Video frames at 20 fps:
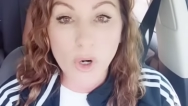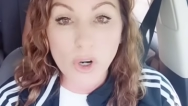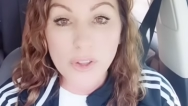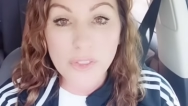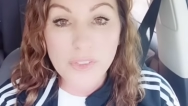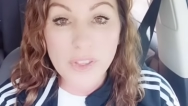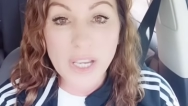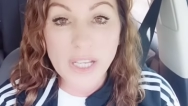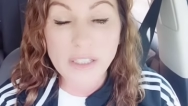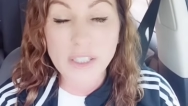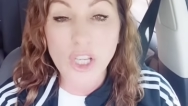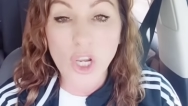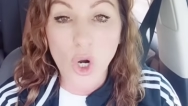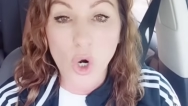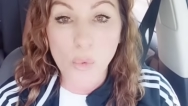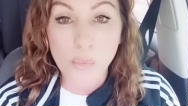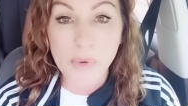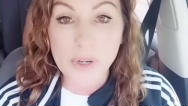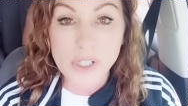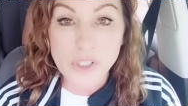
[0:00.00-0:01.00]
the
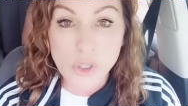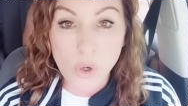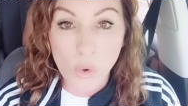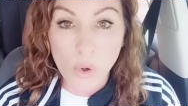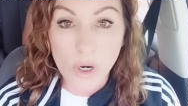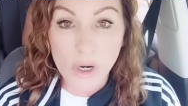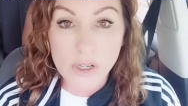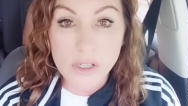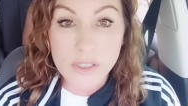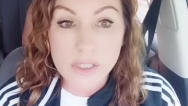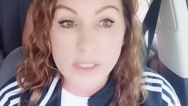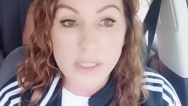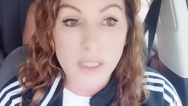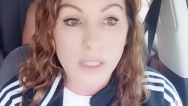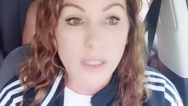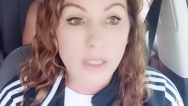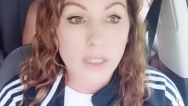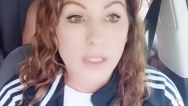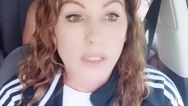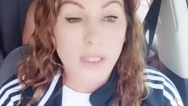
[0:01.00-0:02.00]
birthing, the open
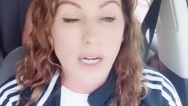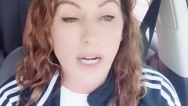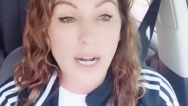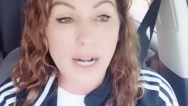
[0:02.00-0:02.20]
doors,